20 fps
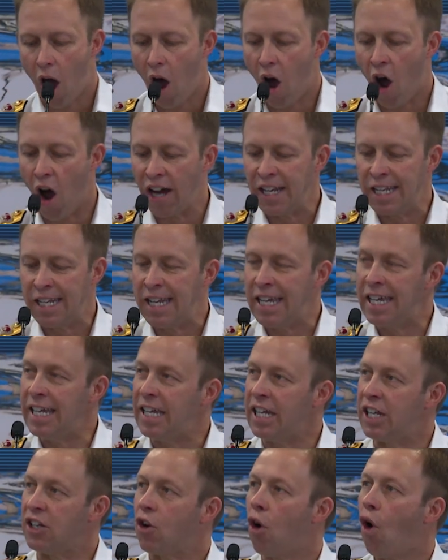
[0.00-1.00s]
I
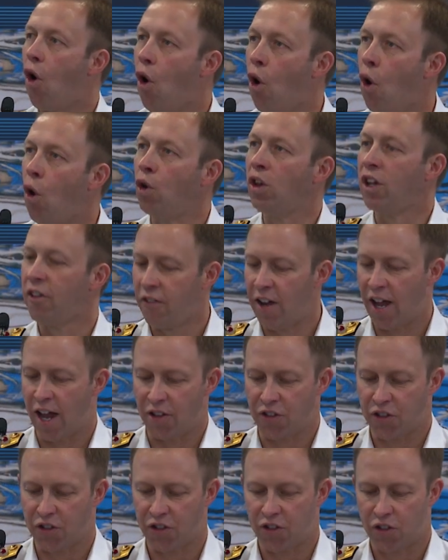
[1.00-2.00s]
need all of
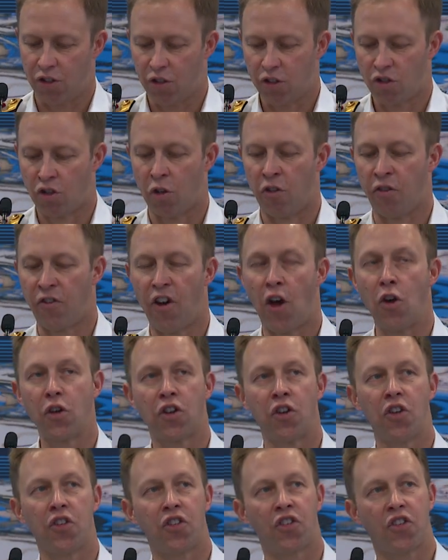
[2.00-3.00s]
us to
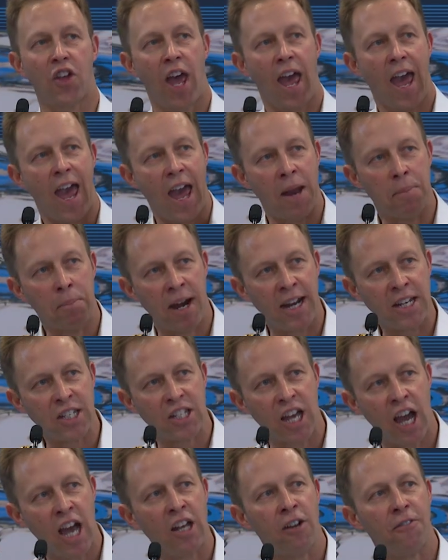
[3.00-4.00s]
focus and
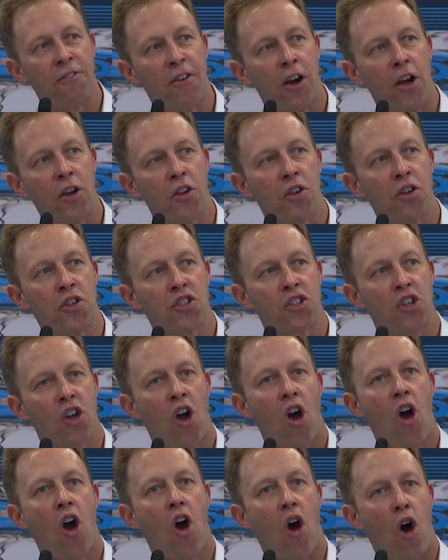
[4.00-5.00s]
maintain a focus
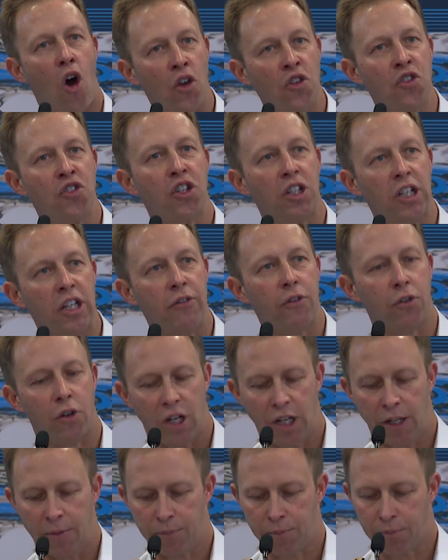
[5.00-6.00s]
on
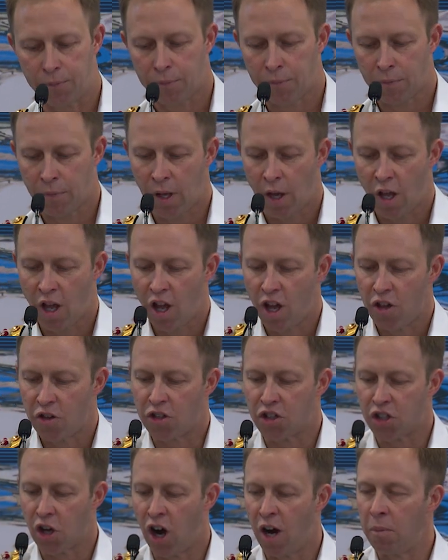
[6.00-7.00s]
delivery.
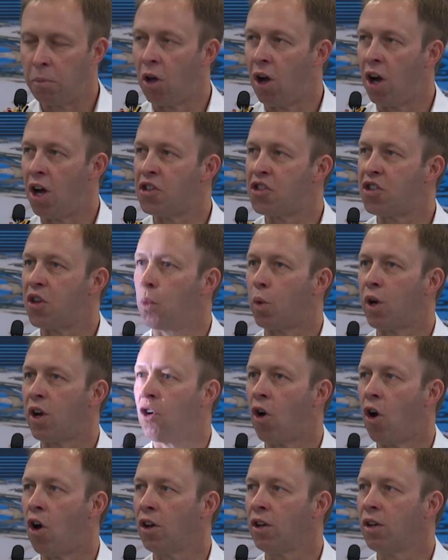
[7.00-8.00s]
The timelines that
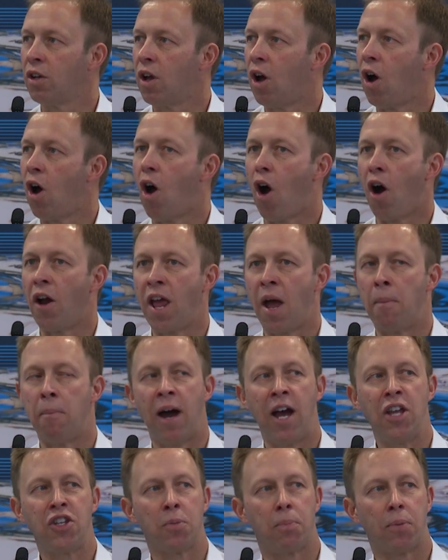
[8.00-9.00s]
we're on our
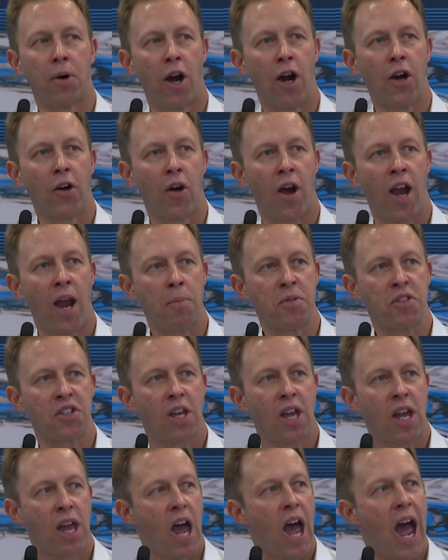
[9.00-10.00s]
major programs,
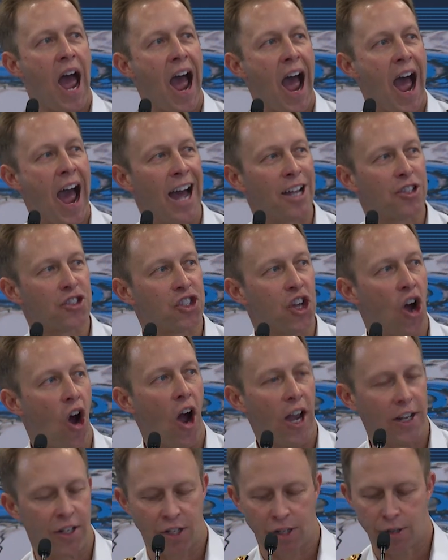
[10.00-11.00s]
are
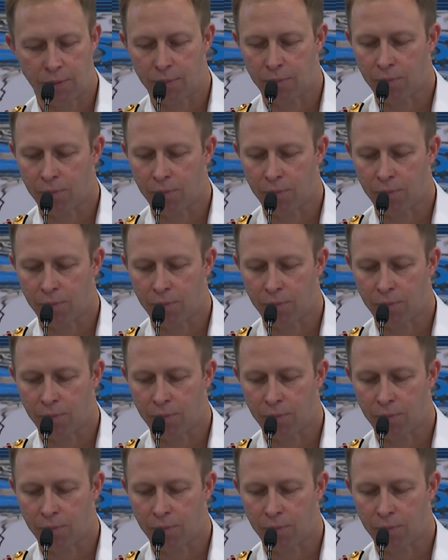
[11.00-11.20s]
tight.